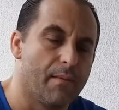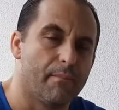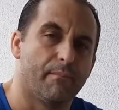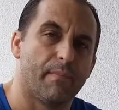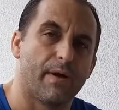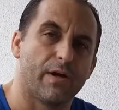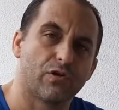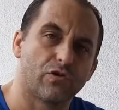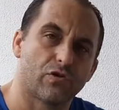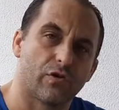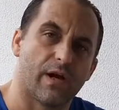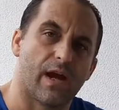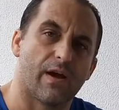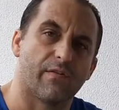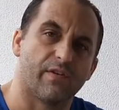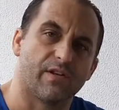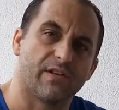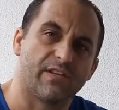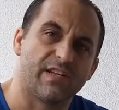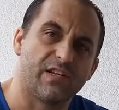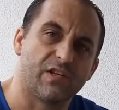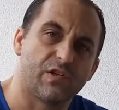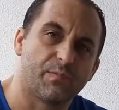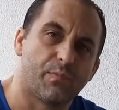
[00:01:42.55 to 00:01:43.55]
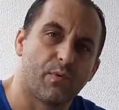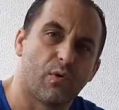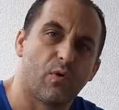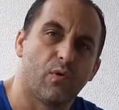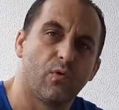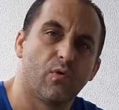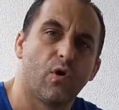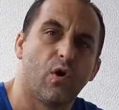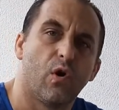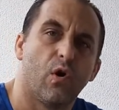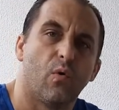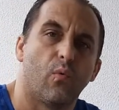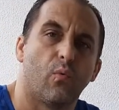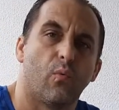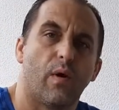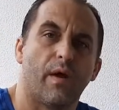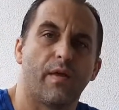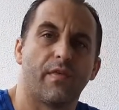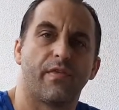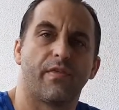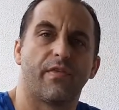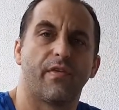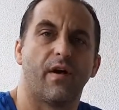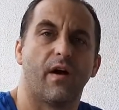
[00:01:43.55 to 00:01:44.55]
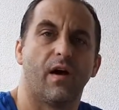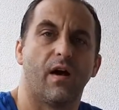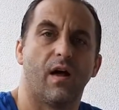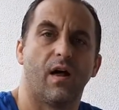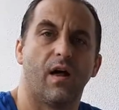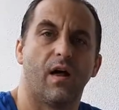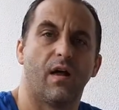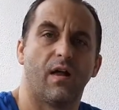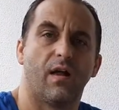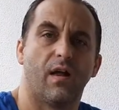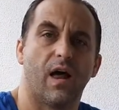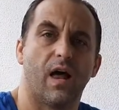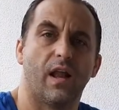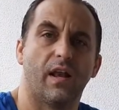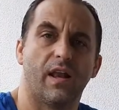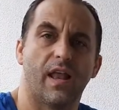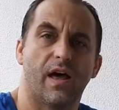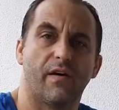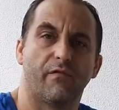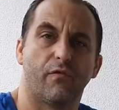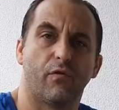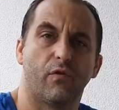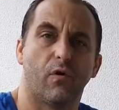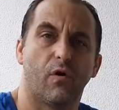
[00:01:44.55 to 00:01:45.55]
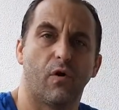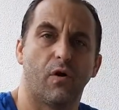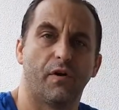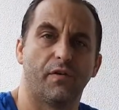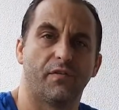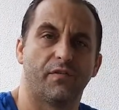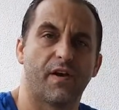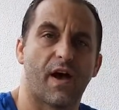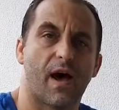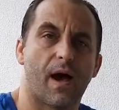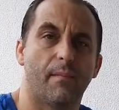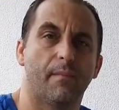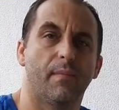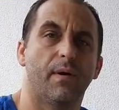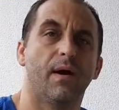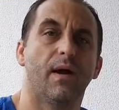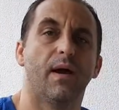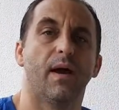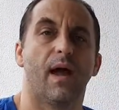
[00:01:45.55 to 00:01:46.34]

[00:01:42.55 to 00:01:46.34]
Make sure you have a teaspoon with a level on top.